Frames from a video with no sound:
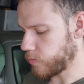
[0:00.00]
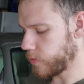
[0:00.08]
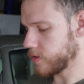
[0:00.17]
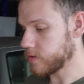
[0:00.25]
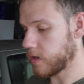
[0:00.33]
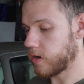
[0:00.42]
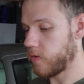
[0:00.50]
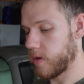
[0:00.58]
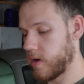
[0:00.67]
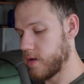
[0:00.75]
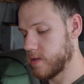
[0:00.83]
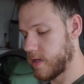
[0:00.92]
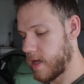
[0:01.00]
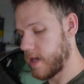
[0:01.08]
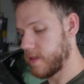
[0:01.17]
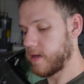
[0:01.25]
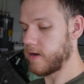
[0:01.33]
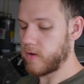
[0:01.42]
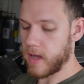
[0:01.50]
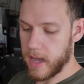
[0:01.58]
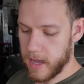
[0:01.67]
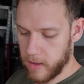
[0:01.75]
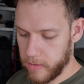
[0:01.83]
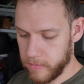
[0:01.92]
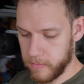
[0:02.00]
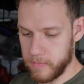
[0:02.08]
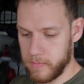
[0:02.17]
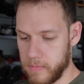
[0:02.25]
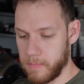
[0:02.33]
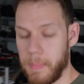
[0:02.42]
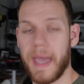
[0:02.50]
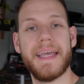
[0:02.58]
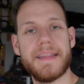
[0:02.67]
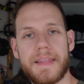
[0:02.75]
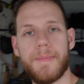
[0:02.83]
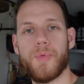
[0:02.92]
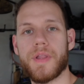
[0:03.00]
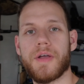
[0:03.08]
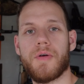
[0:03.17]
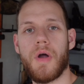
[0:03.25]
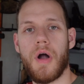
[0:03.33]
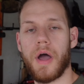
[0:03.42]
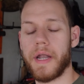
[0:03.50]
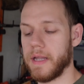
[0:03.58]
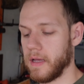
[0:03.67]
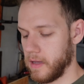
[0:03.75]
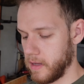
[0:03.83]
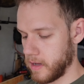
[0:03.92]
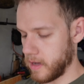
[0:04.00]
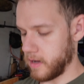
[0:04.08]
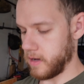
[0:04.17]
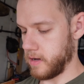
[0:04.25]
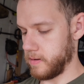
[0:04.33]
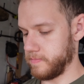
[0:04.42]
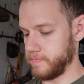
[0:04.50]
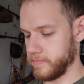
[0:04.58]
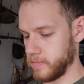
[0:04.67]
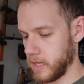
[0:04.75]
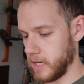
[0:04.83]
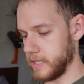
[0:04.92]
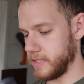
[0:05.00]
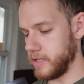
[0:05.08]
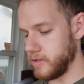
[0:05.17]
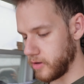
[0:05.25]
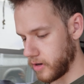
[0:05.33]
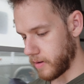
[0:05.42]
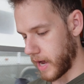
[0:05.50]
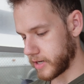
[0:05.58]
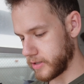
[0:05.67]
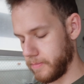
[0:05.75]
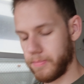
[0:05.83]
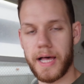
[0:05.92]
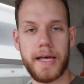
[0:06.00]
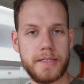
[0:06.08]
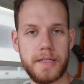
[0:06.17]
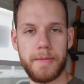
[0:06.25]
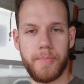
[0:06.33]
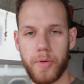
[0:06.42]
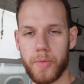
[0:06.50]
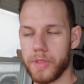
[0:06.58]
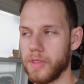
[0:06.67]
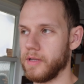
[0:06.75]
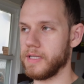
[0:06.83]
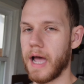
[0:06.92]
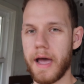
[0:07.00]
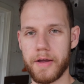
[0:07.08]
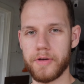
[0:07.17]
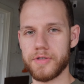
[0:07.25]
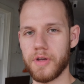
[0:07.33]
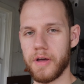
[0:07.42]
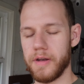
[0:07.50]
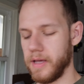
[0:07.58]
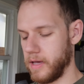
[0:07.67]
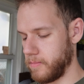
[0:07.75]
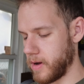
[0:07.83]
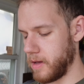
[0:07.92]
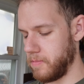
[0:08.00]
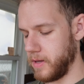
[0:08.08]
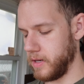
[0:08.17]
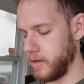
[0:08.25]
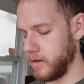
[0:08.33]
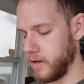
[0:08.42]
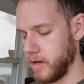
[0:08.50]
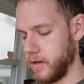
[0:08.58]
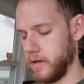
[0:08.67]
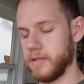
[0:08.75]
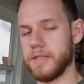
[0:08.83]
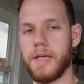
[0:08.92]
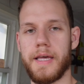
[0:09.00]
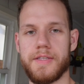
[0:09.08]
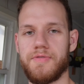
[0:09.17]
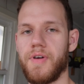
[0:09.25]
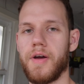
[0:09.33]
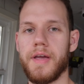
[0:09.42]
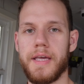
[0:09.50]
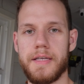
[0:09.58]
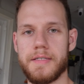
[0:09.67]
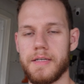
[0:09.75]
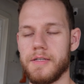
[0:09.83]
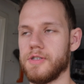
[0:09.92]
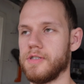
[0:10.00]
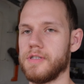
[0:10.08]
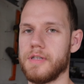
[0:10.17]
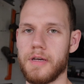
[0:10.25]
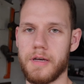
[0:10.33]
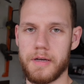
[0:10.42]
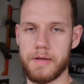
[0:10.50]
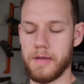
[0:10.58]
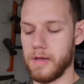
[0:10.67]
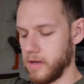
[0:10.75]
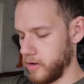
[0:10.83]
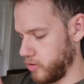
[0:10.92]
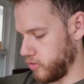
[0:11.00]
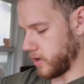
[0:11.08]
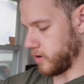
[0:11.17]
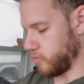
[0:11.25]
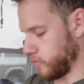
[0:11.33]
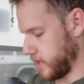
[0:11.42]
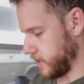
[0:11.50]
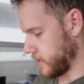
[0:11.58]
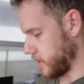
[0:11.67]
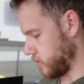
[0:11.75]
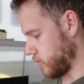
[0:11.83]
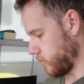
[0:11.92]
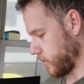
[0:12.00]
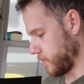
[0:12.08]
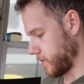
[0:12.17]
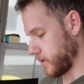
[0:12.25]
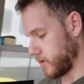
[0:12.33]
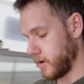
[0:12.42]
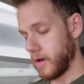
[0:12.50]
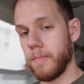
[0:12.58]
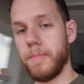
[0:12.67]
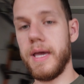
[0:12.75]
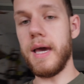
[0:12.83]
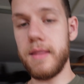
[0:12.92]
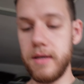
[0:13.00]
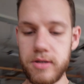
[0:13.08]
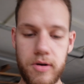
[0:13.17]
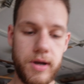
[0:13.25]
wheels are going on today. Then I'll paint them when they're on. It's easier to actually plasti dip it with the tires on, in my opinion, because it's very easy just to create a ring that you don't worry about. But yeah, these are